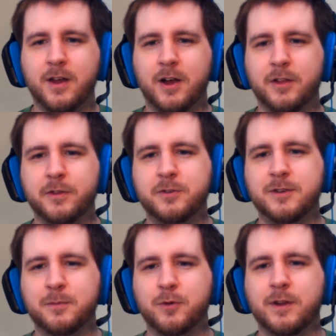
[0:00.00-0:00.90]
Although
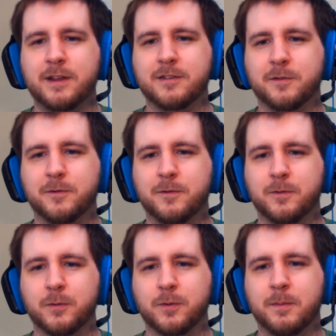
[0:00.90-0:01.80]
some critics have
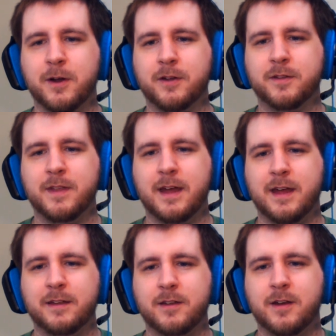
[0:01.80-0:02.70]
remarked
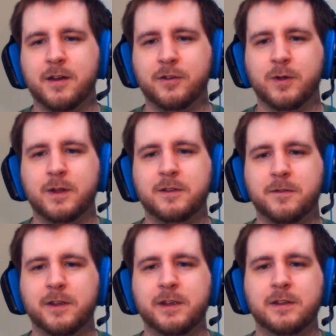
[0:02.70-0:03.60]
that untrained
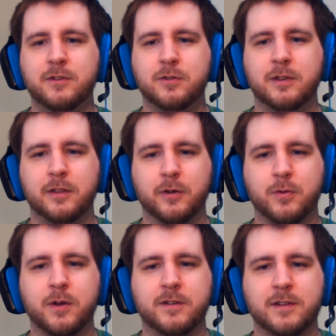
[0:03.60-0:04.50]
civilians using their
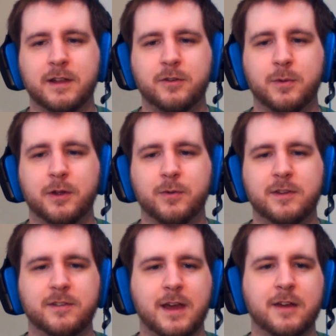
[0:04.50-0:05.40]
quirks led to
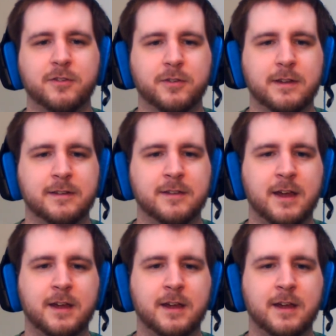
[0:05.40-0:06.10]
increased casualties,